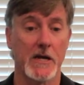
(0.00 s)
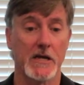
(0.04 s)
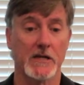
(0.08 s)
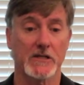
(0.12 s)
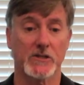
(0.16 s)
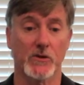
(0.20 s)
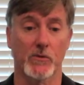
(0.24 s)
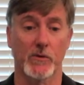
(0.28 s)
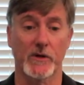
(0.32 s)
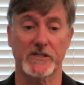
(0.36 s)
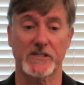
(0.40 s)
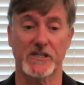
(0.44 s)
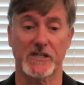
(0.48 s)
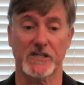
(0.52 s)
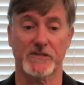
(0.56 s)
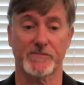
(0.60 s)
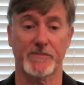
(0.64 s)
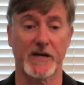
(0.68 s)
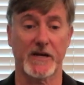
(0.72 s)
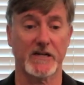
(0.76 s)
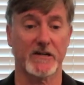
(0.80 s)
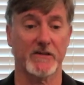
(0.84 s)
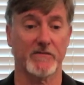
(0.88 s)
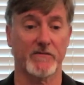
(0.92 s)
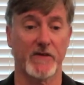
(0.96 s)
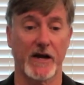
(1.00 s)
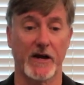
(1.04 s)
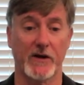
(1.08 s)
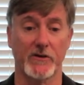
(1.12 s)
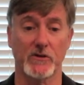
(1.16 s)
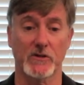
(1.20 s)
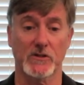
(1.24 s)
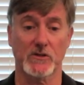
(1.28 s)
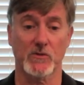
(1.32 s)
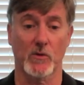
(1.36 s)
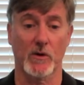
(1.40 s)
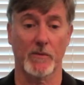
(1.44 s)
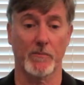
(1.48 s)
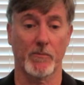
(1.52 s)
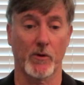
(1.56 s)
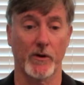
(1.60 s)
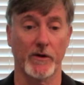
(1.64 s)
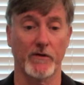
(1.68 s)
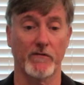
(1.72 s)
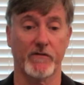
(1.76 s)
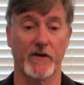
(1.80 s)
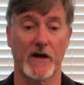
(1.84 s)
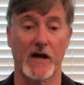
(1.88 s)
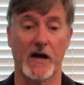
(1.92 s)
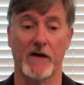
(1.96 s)
So its expected value is
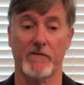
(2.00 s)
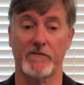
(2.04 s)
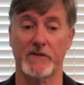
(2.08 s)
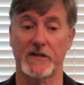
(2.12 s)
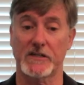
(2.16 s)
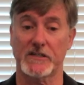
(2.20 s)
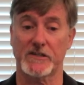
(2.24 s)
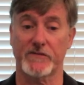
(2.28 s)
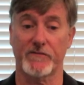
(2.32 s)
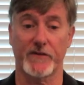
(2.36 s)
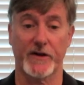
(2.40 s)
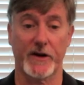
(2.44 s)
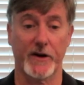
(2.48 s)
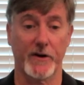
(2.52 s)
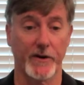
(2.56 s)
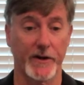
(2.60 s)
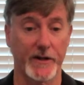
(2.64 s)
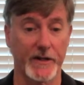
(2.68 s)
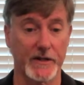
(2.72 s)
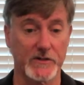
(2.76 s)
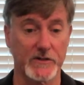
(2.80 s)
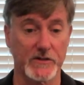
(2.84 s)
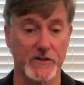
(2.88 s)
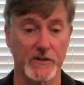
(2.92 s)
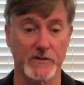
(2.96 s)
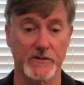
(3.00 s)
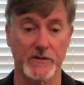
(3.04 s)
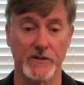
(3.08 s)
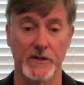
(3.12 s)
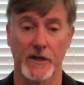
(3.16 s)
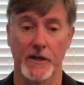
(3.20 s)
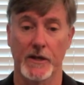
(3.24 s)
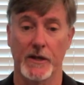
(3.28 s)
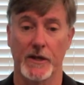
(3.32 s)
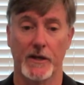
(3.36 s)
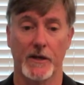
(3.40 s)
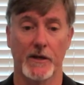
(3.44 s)
1.5 and its variance is,